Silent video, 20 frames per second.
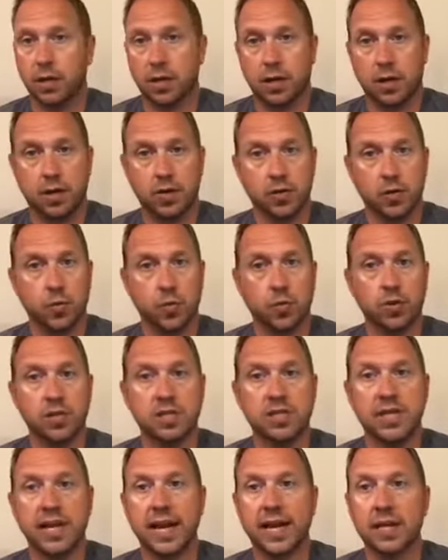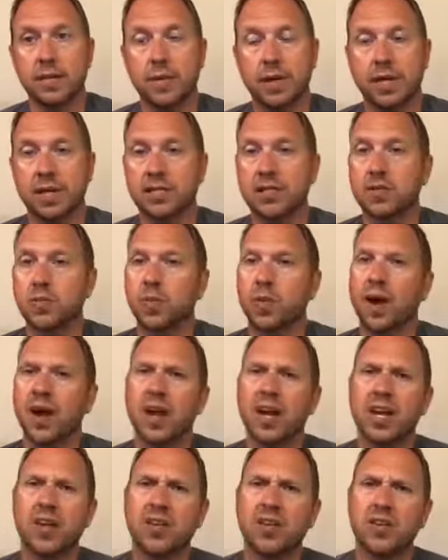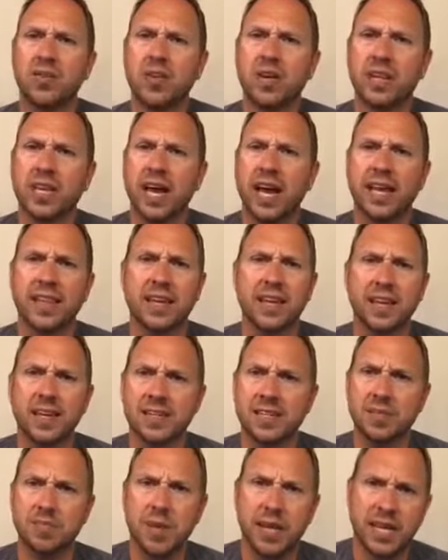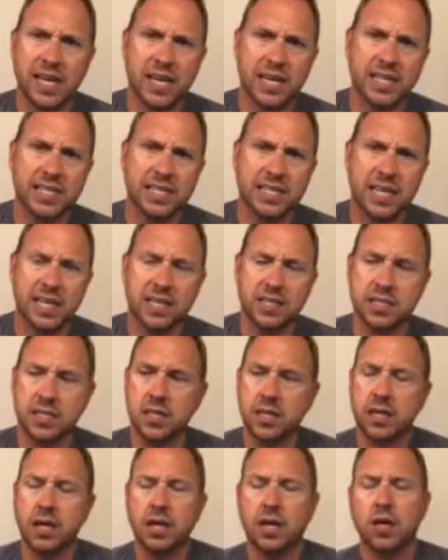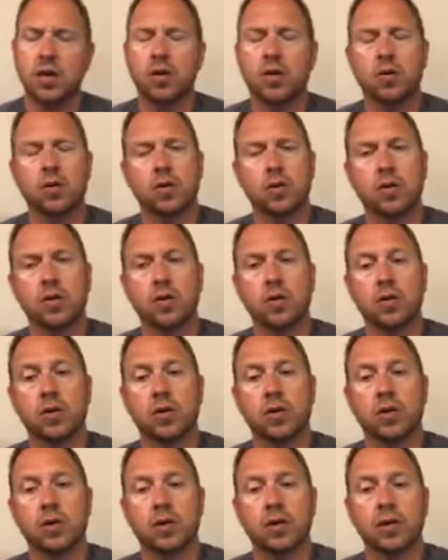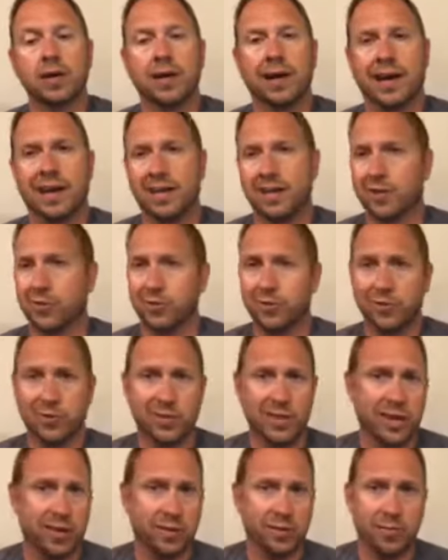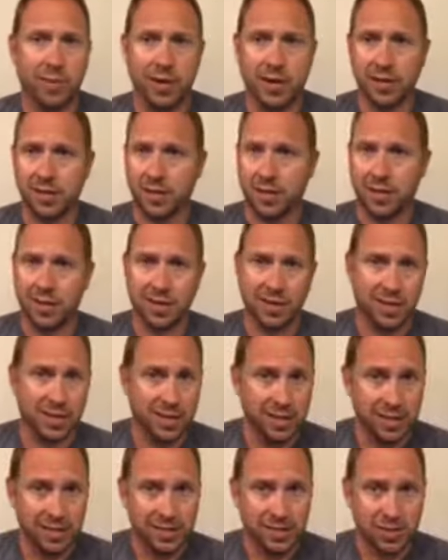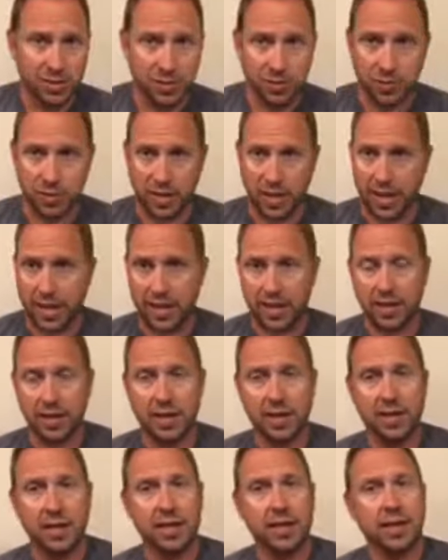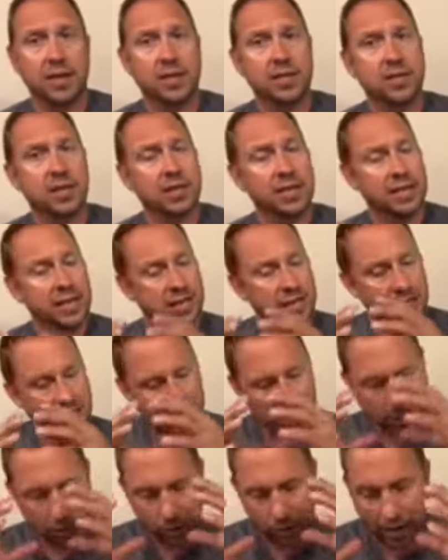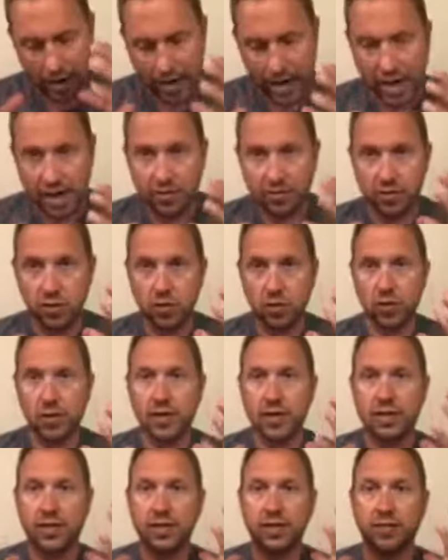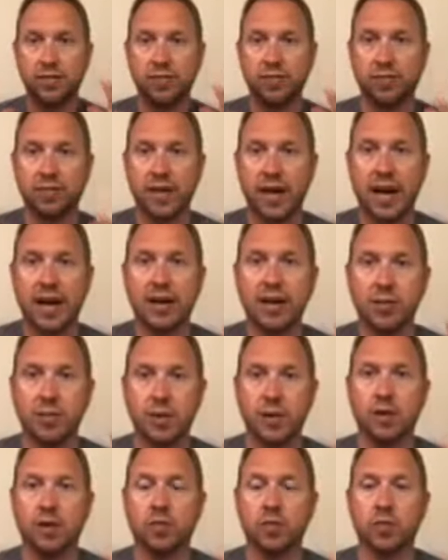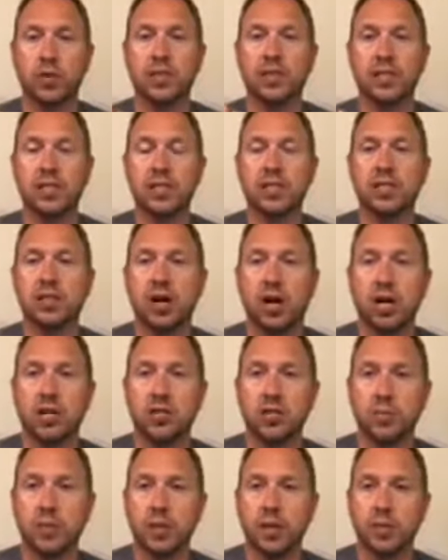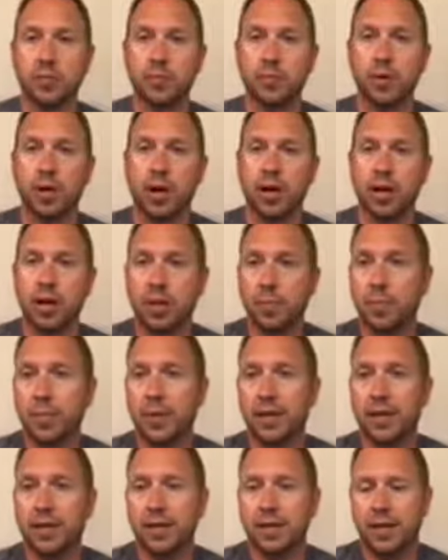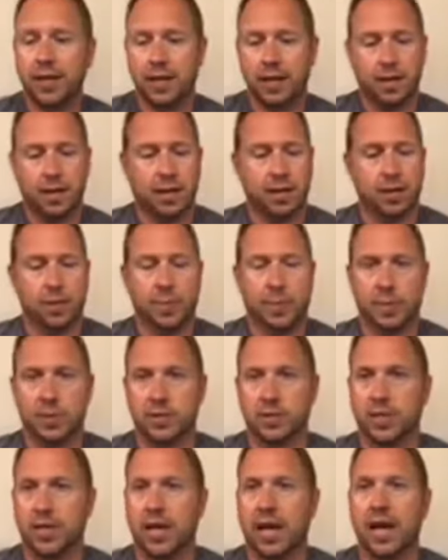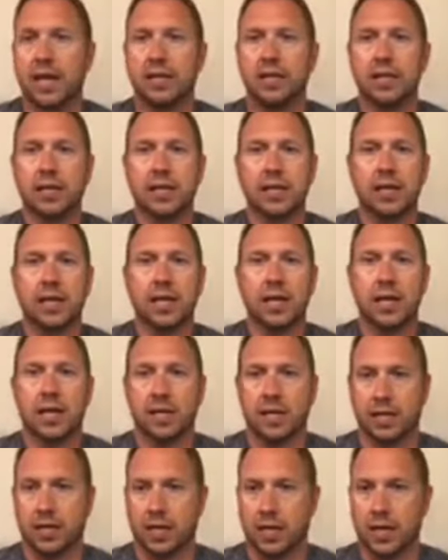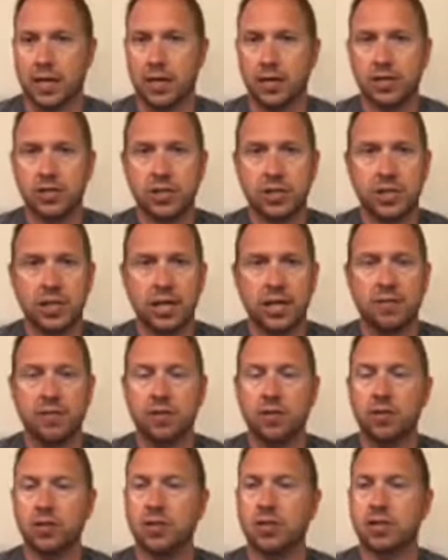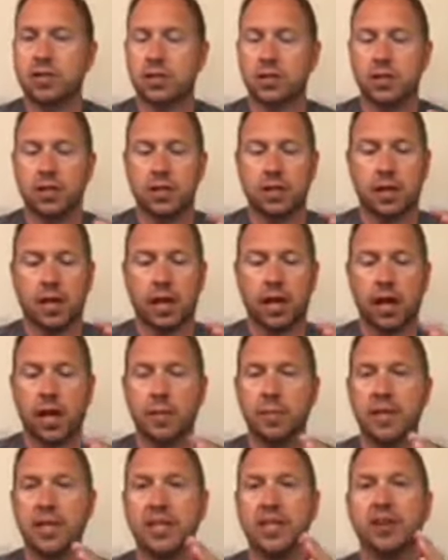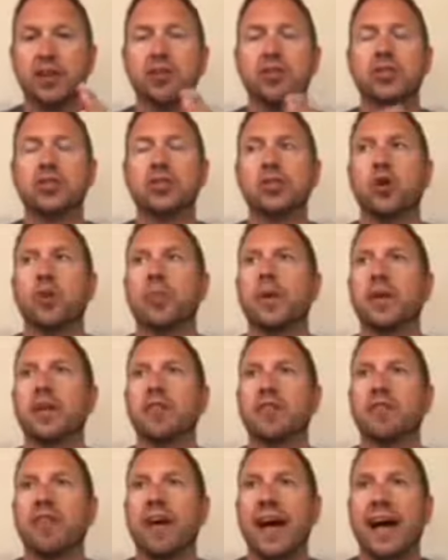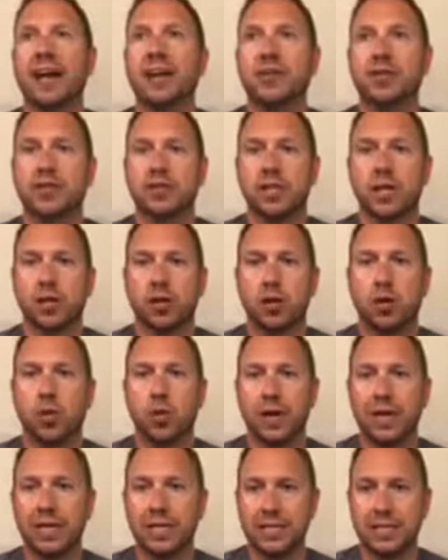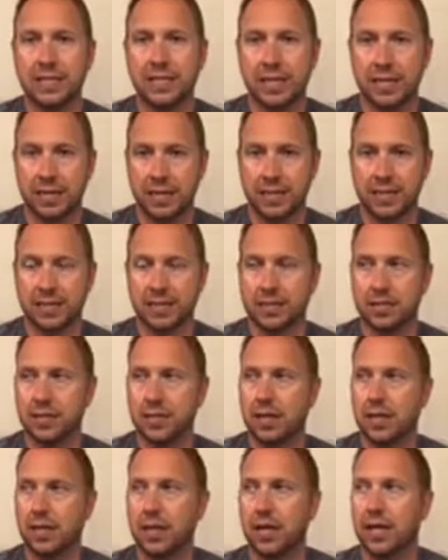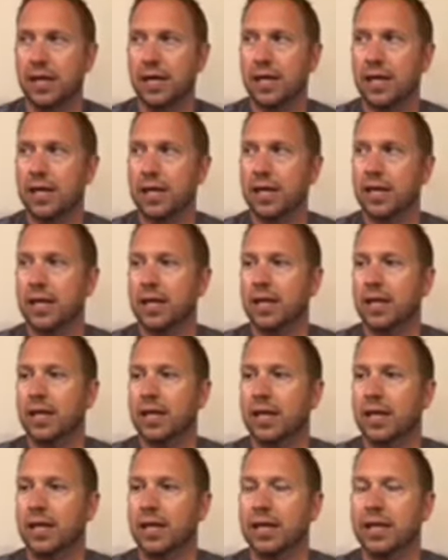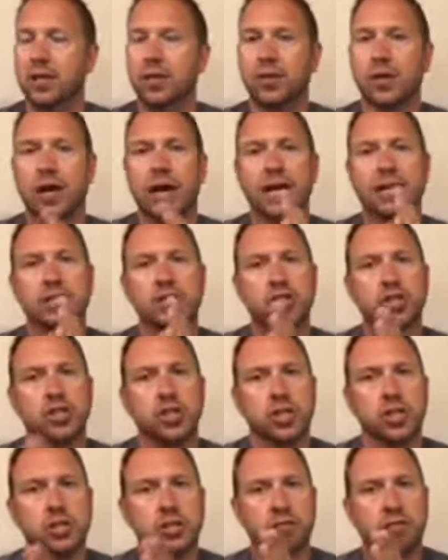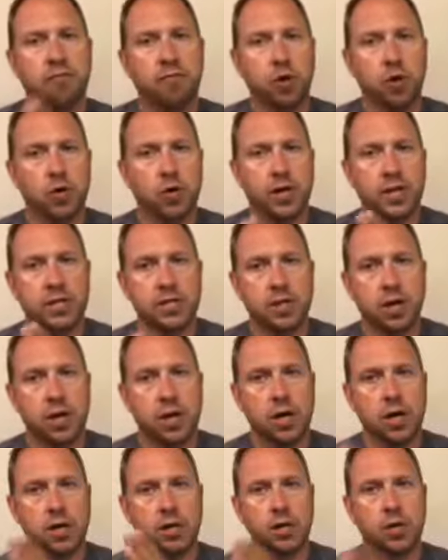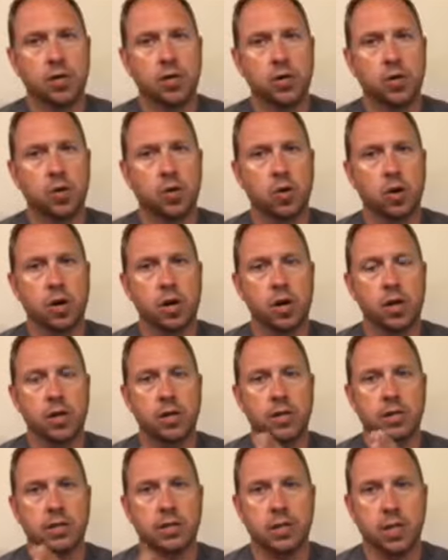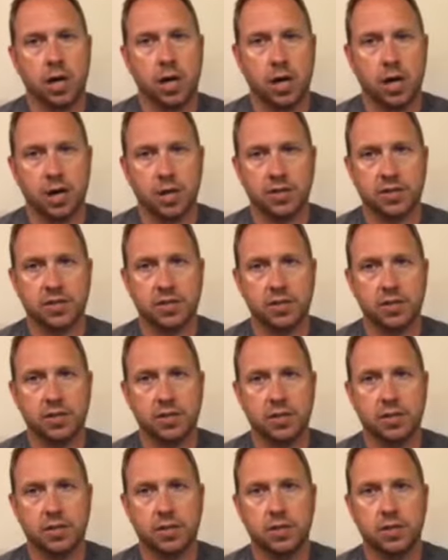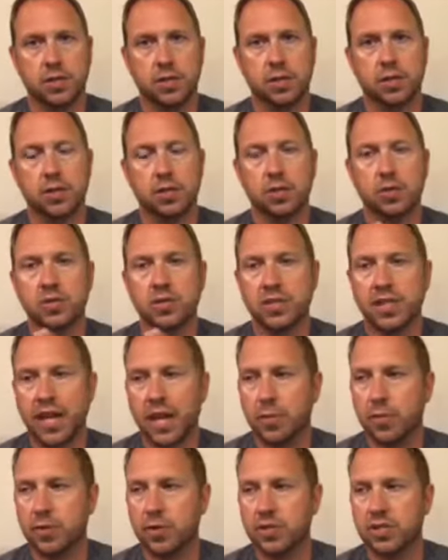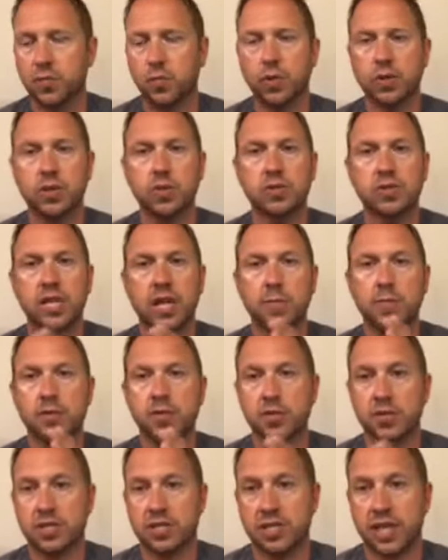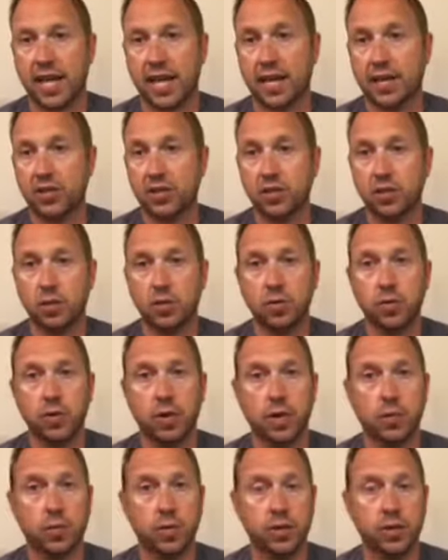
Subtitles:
are the worst enemy, because it's, why are you doing that? That doesn't make any sense. Or, I don't do that with my dog and he doesn't do that. You have to look at the environment of what these dogs are being brought up in, the personality, the energy levels. I mean, there are so many factors that go into this that you guys just focus on your dogs. those neighbors and what those neighbors are saying to you and